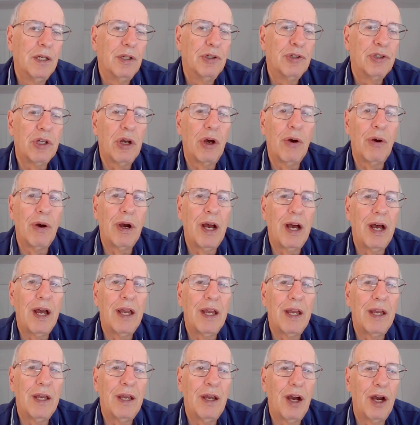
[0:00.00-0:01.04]
So
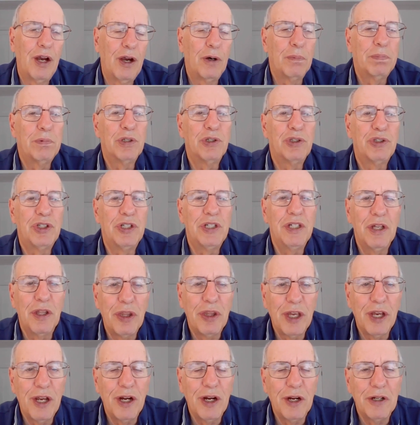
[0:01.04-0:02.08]
I hope to see you
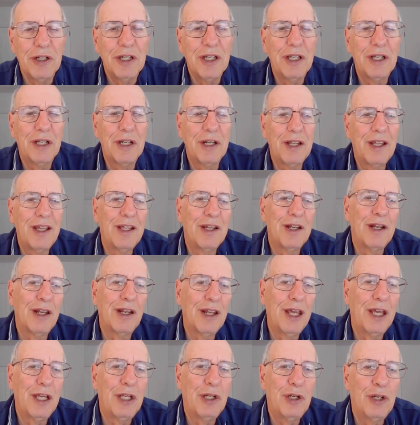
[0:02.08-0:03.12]
there
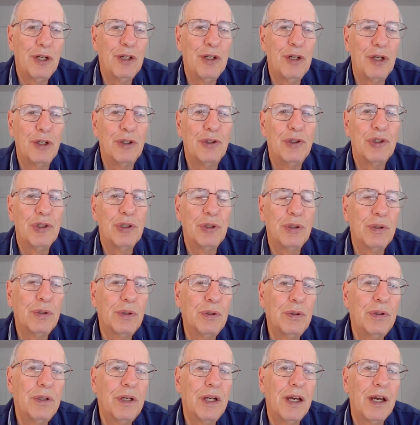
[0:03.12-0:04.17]
in late
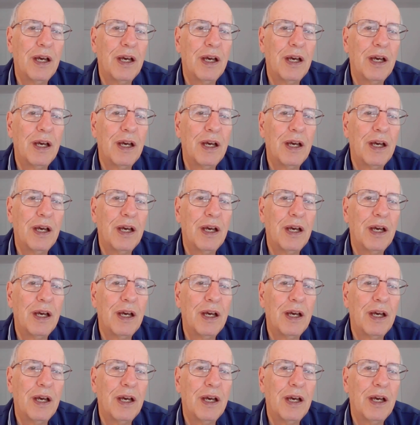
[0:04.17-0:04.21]
June.